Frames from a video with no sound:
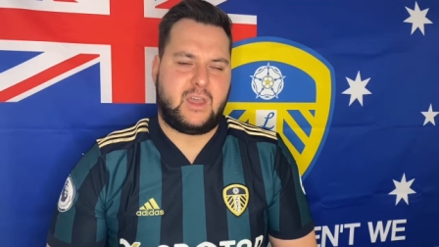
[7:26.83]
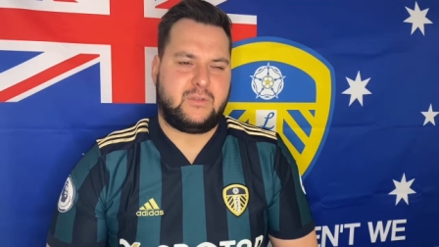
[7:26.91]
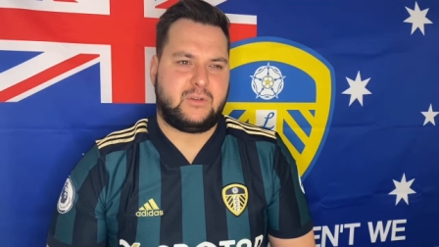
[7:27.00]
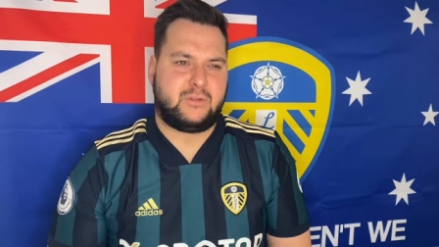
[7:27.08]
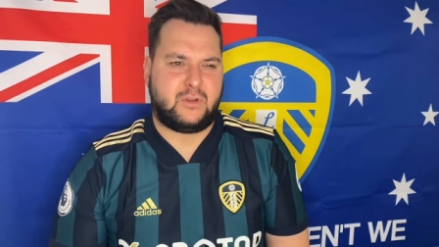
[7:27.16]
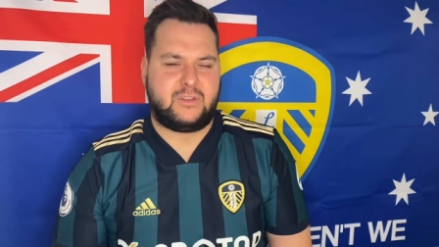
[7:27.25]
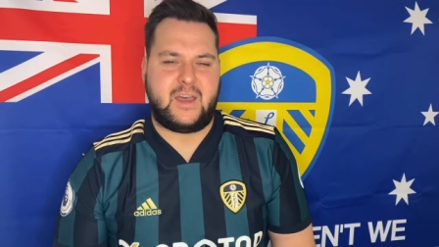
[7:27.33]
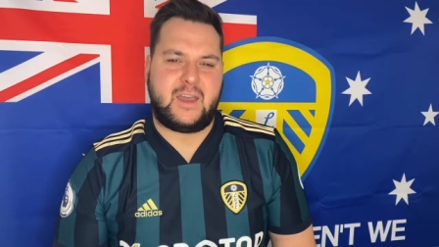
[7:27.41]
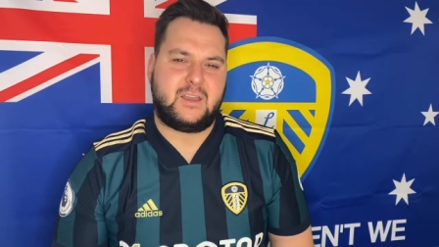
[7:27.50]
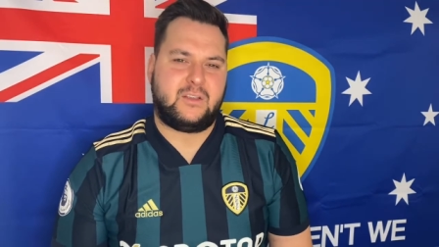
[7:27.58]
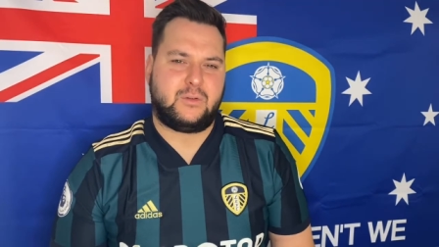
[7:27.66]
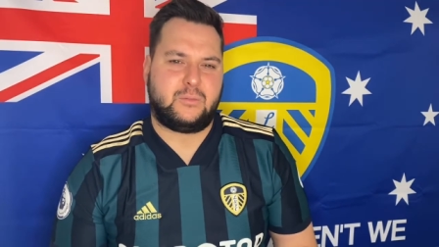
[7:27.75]
Even if
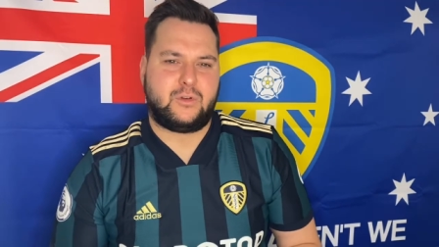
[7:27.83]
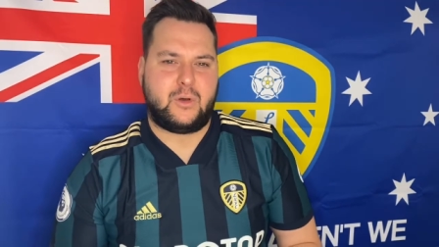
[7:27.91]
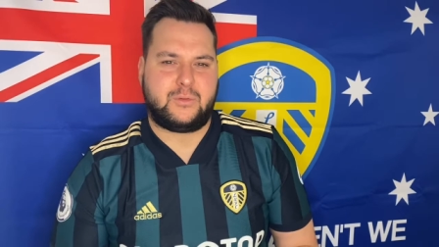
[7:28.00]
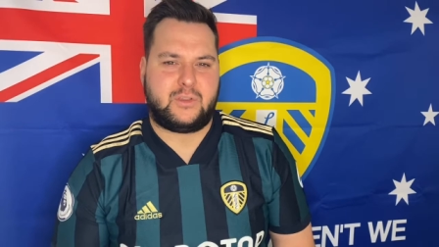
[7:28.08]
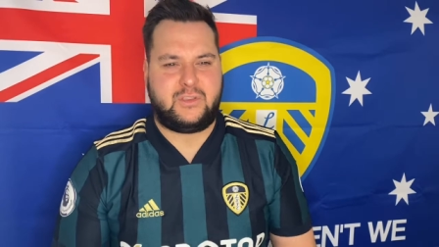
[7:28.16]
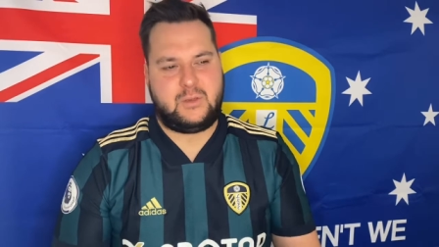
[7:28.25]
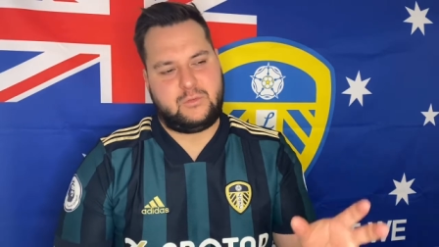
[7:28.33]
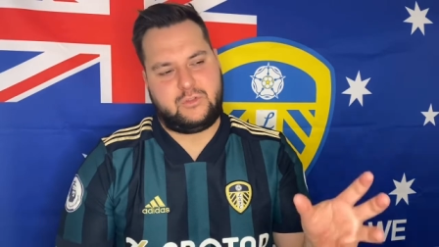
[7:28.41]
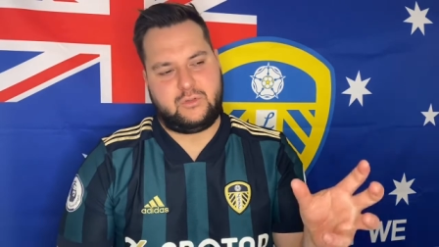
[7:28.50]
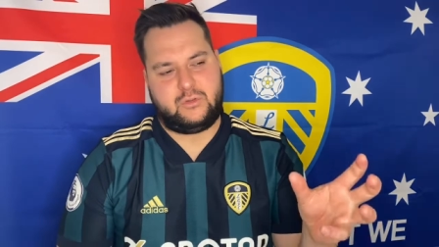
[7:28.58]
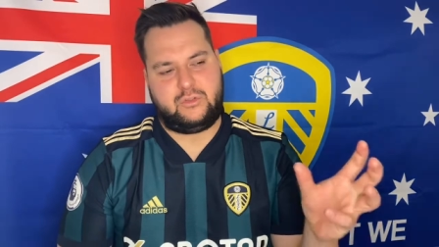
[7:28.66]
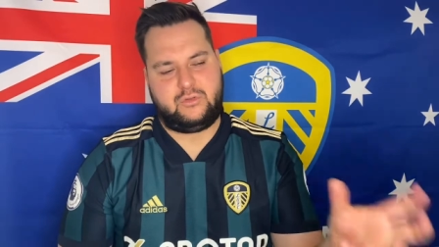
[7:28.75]
attacking sometimes, I see him just
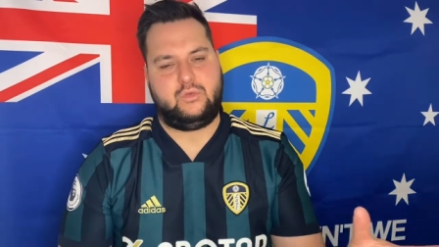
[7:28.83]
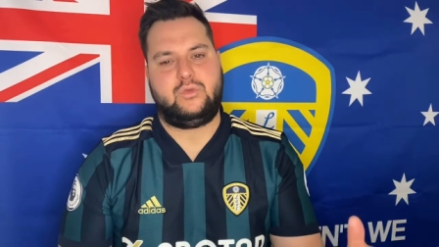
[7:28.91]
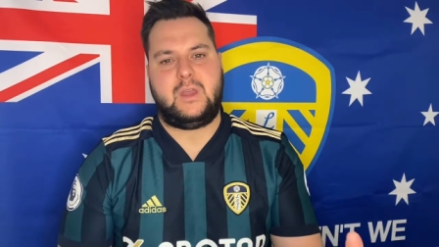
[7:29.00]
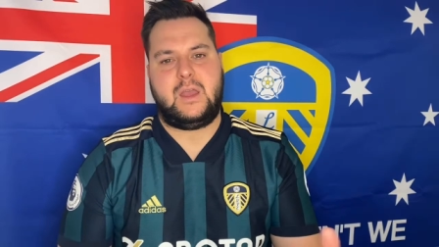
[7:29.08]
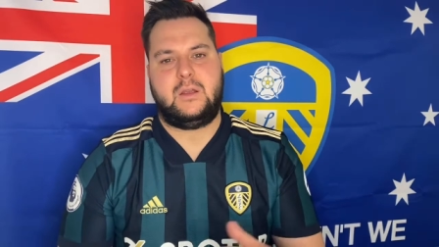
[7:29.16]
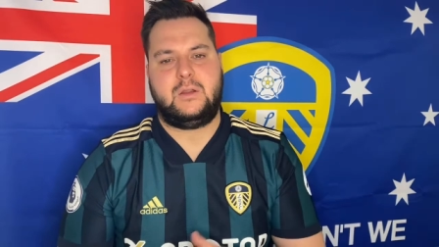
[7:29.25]
sort of stood there.